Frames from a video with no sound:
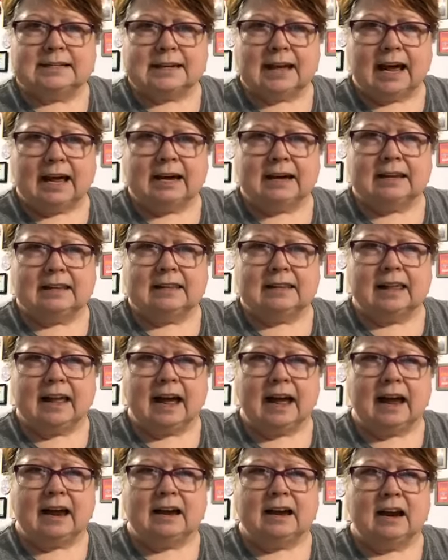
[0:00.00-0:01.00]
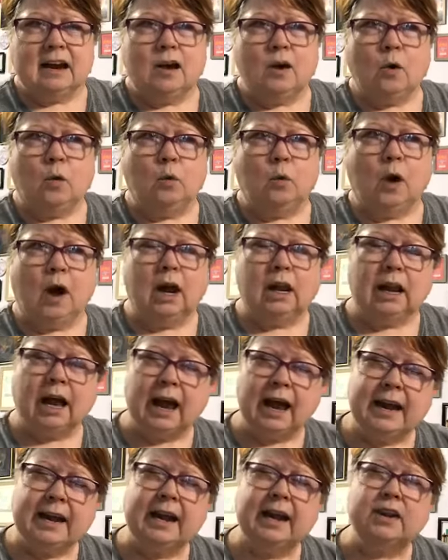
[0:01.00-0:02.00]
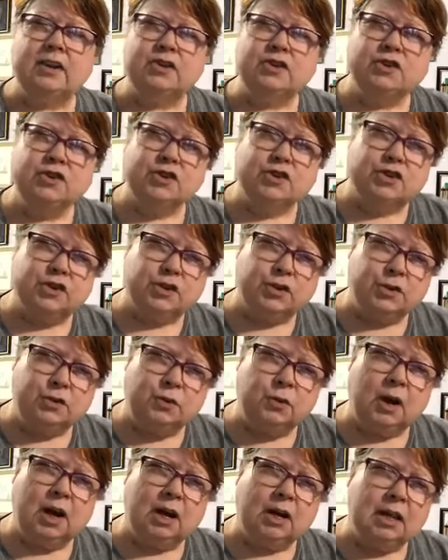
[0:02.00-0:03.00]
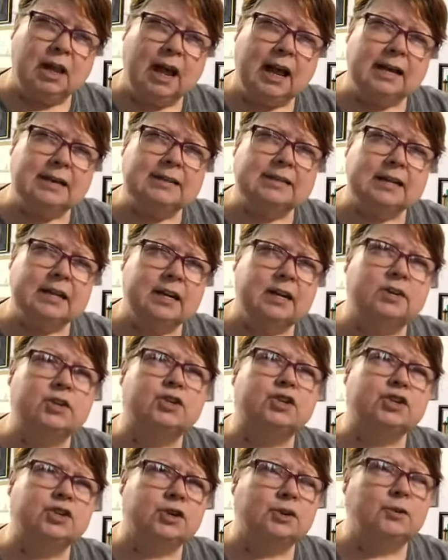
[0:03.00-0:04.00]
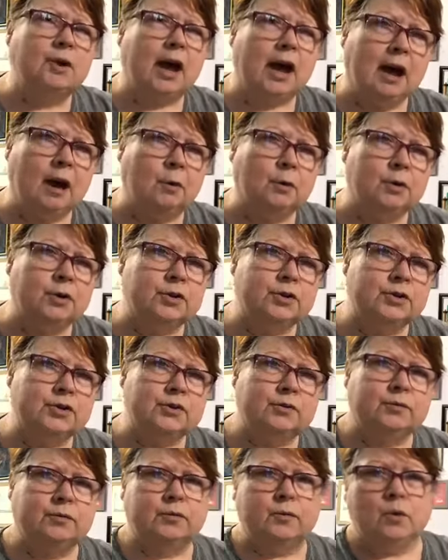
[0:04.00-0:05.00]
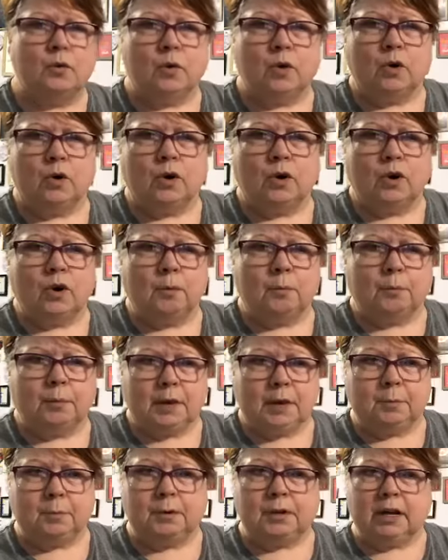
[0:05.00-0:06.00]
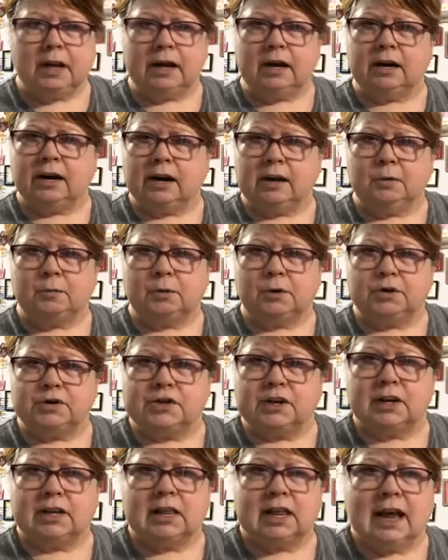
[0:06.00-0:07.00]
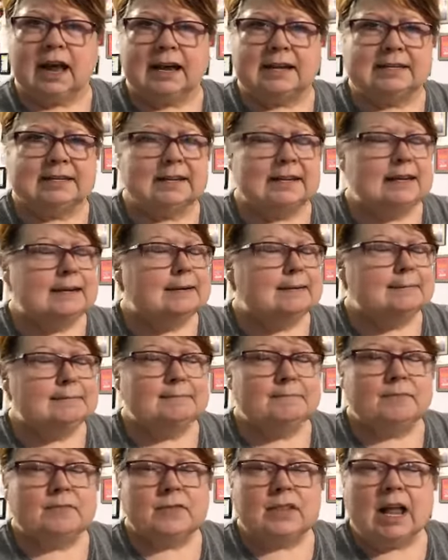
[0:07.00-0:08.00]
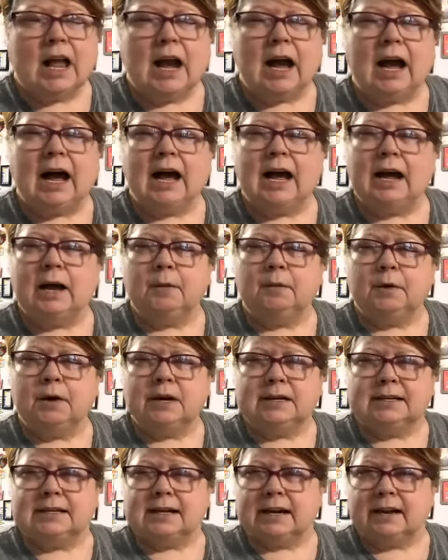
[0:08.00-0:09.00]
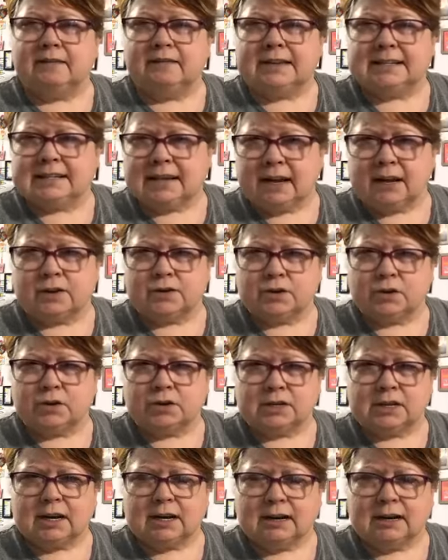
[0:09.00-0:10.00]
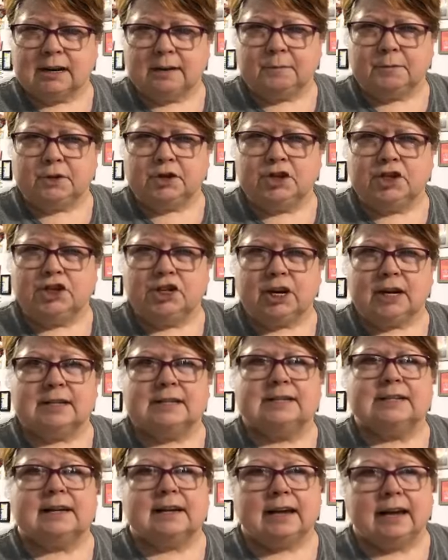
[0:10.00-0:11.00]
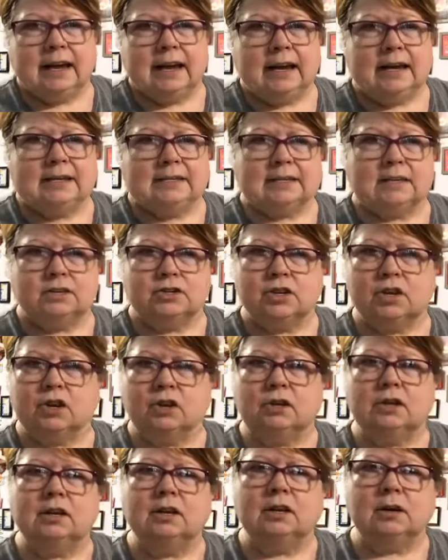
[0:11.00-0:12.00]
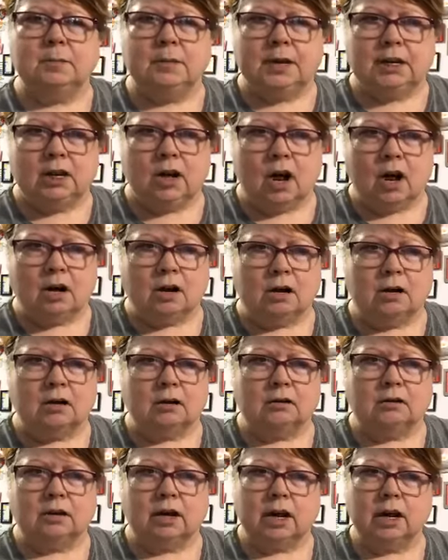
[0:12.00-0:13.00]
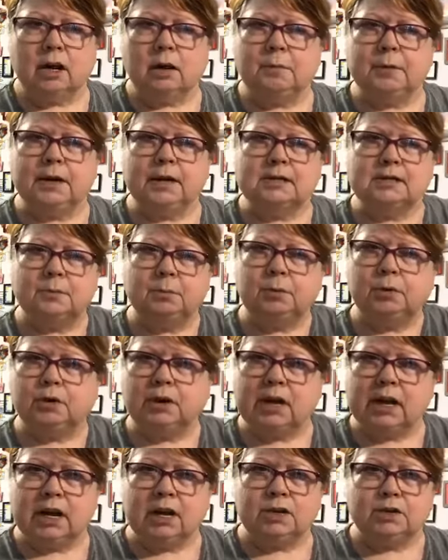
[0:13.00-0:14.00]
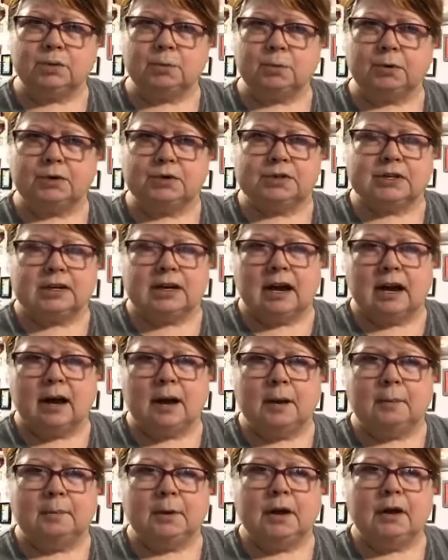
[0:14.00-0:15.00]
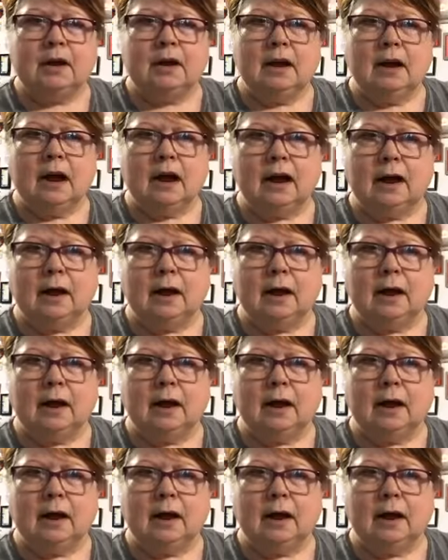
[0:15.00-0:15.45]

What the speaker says: decided that while I can do a class in 2 hours for people in an in-person class, I wanted to give us extra time just in case it took a little bit longer, you know, because of pulling each person up